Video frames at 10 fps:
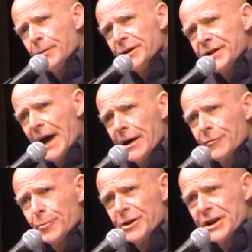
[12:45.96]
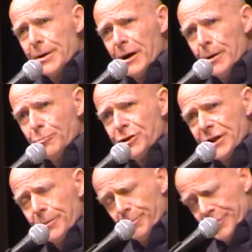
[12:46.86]
sang from the same hymn
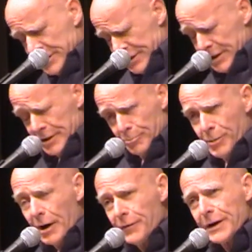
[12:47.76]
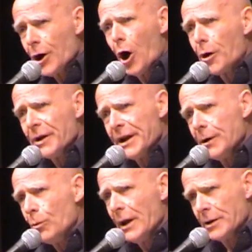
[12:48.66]
sheet in perfect
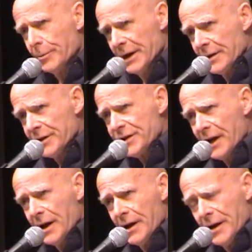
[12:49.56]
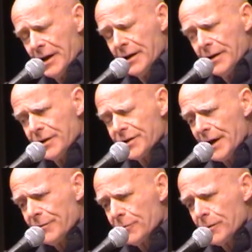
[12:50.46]
harmony, welcoming the
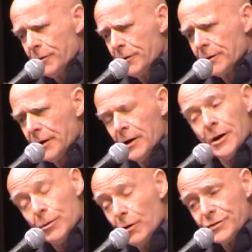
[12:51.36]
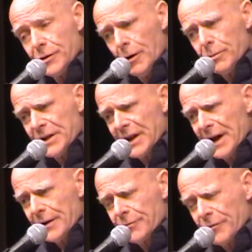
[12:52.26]
Savile report. It wasn't always like
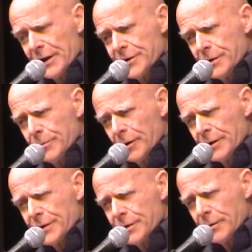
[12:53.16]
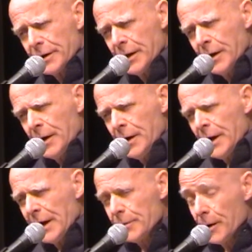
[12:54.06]
that in relation to Bloody Sunday.
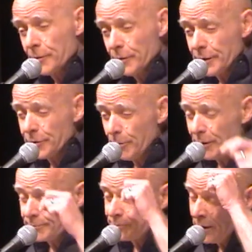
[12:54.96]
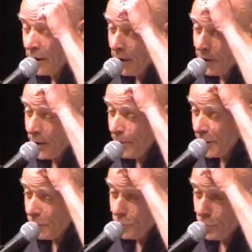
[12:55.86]
I can remember going to Dublin
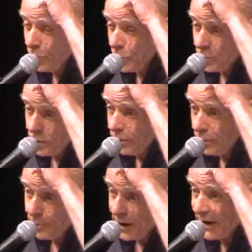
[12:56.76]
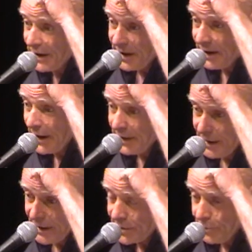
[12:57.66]
about
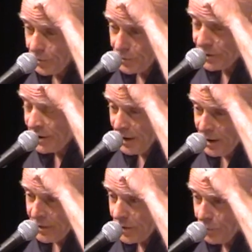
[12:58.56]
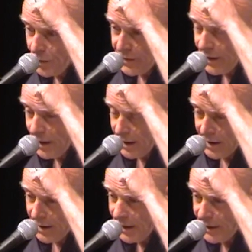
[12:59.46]
1990, I suppose, sort of with
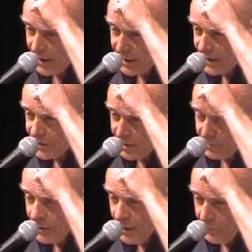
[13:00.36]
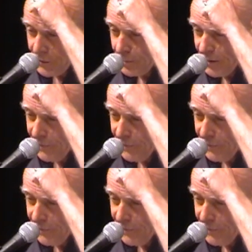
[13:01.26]
a delegation from the